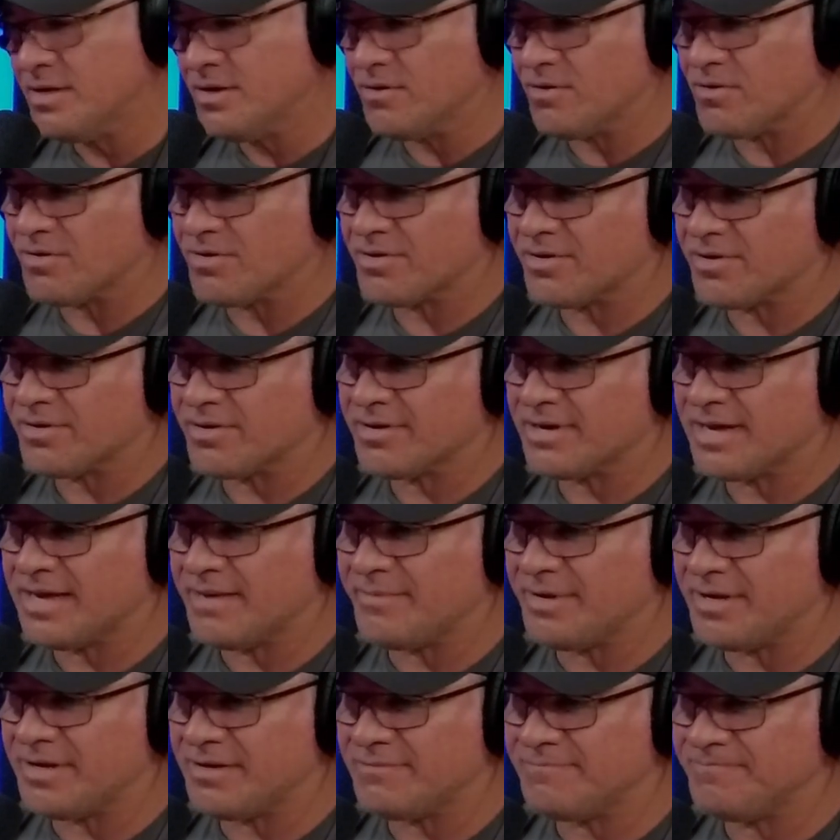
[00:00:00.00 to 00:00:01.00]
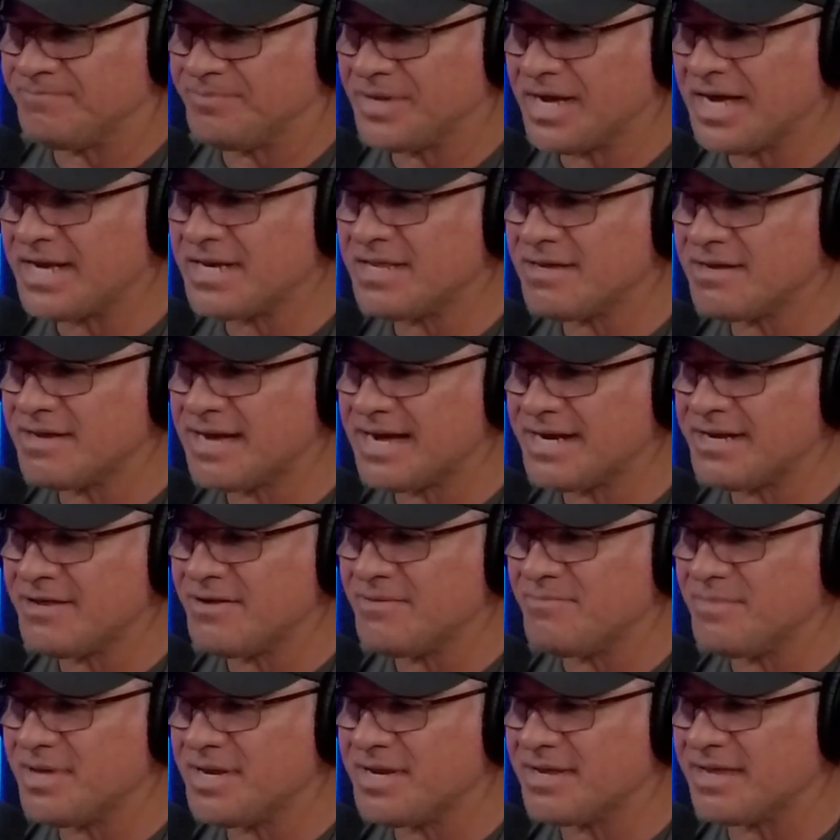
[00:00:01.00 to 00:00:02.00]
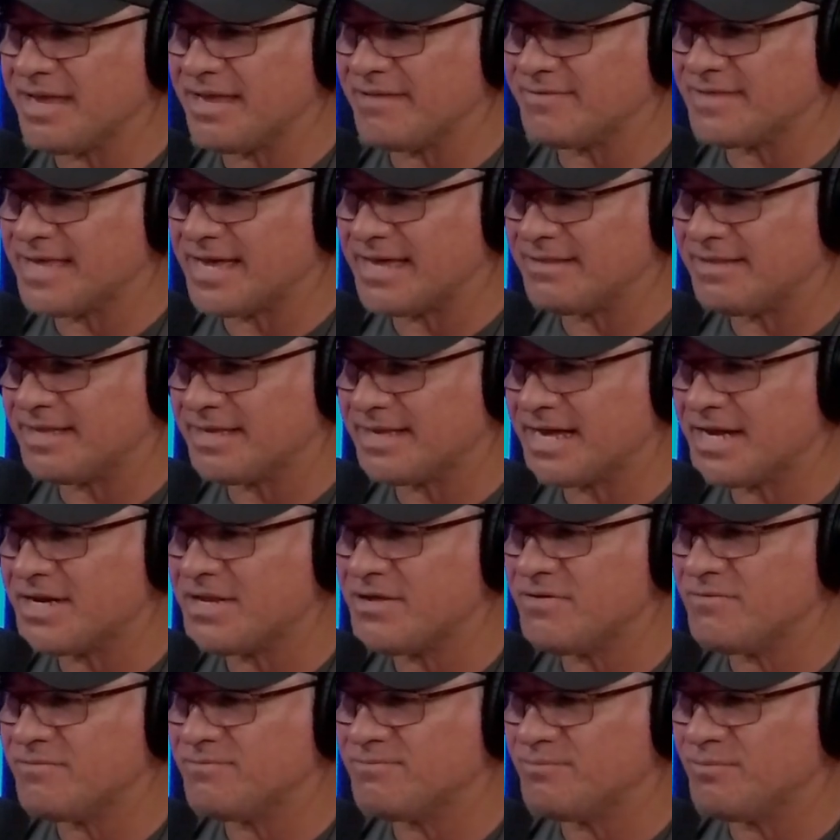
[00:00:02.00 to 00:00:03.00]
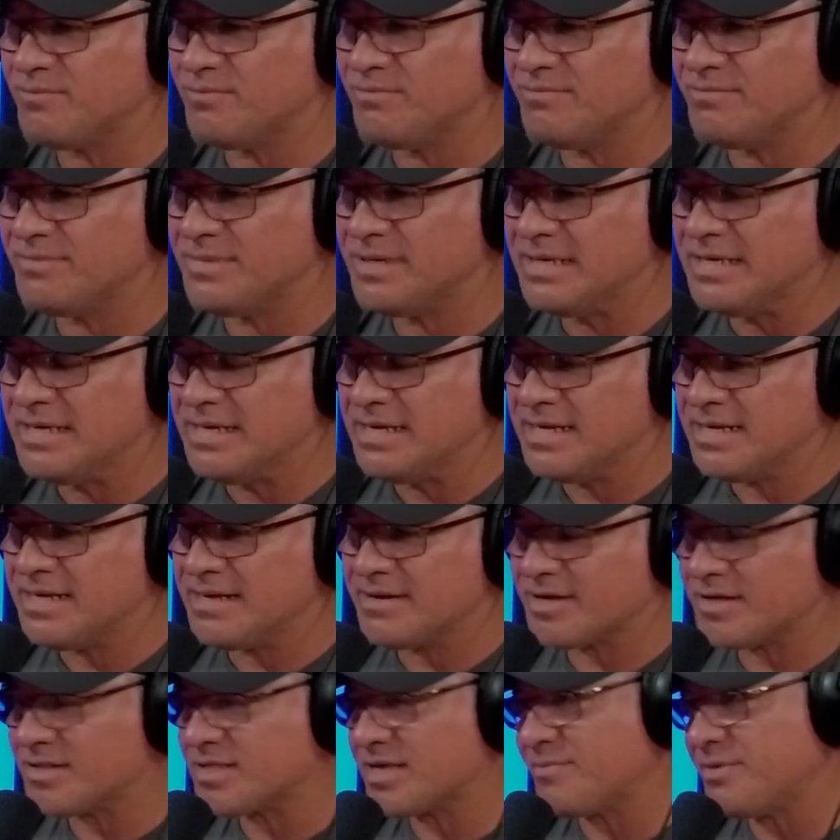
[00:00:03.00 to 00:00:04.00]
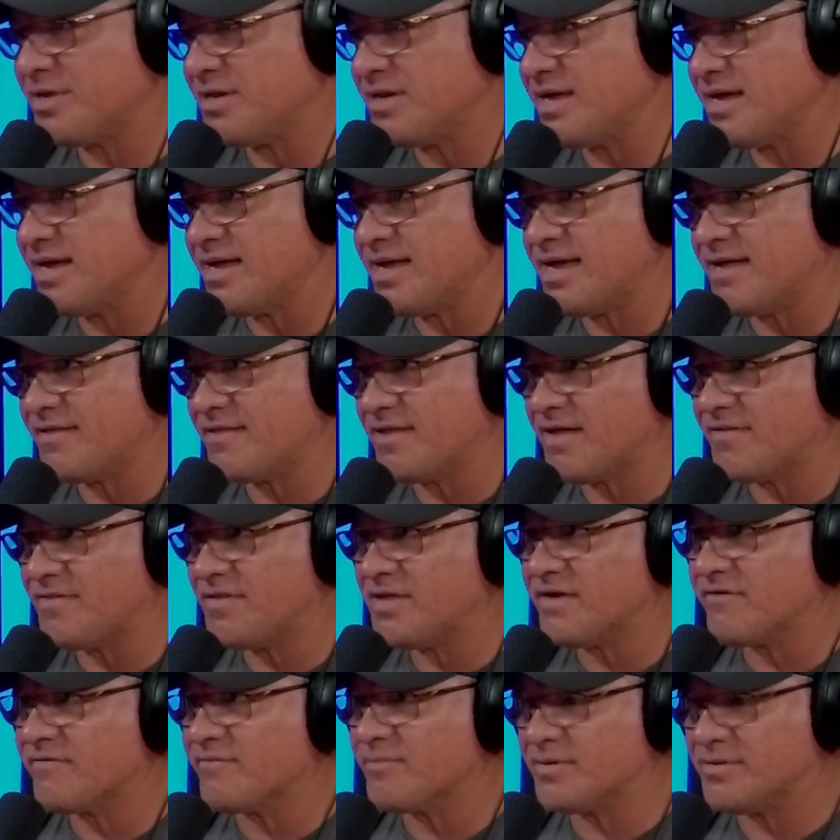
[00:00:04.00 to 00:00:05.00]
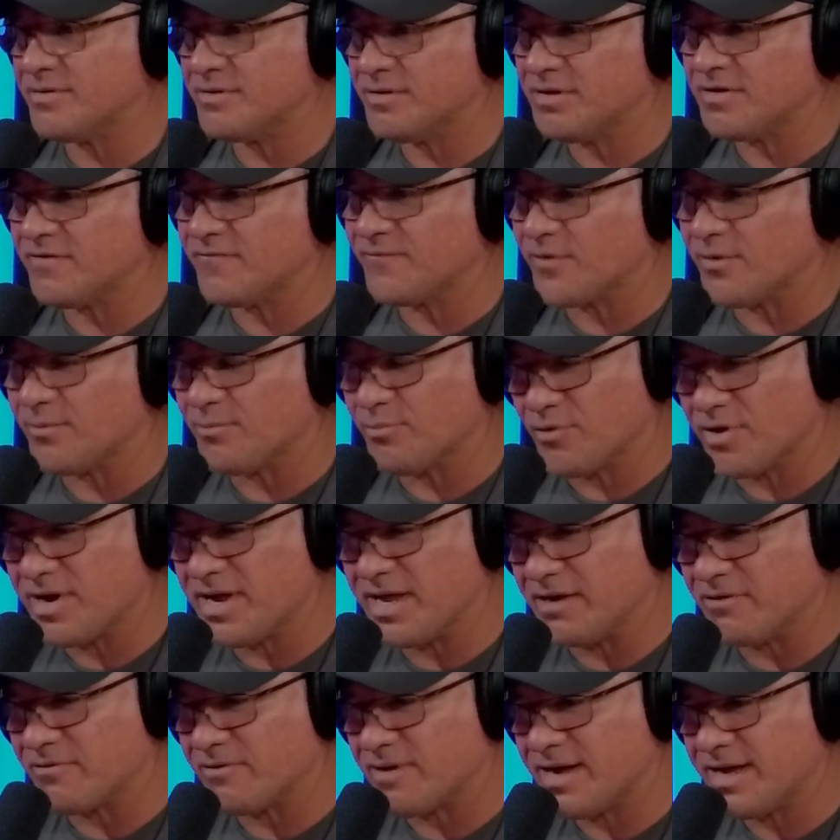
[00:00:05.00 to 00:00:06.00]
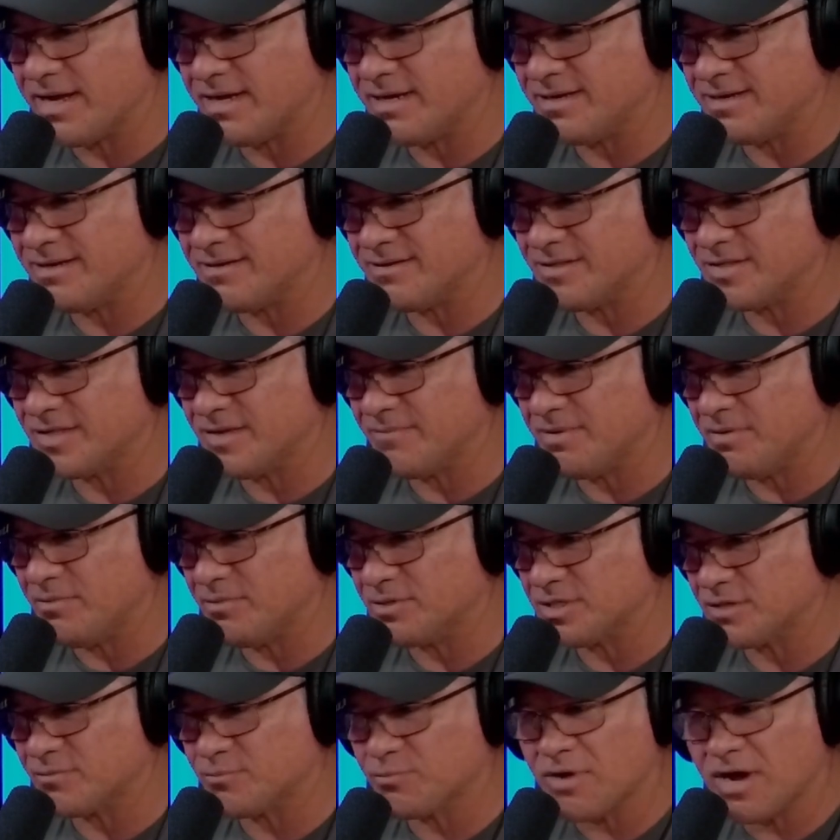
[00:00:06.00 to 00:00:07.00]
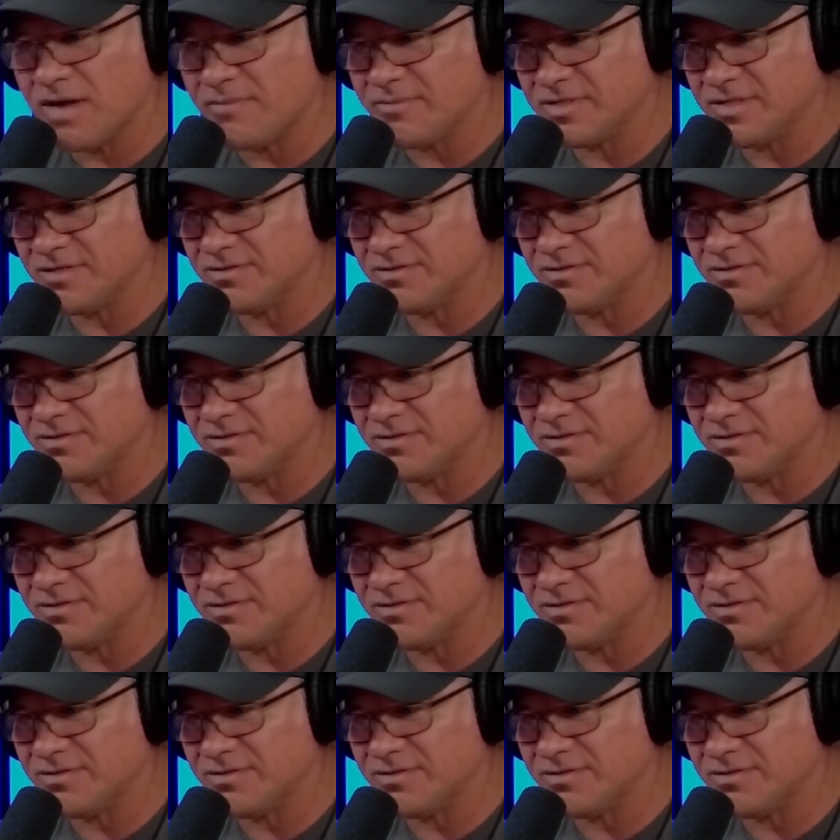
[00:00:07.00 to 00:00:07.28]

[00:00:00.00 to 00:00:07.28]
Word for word: Or, I mean, how do you how do you mitigate that? Like, how do you because I mean, I, I, I think, think you're looking for a break, right? And some people just promise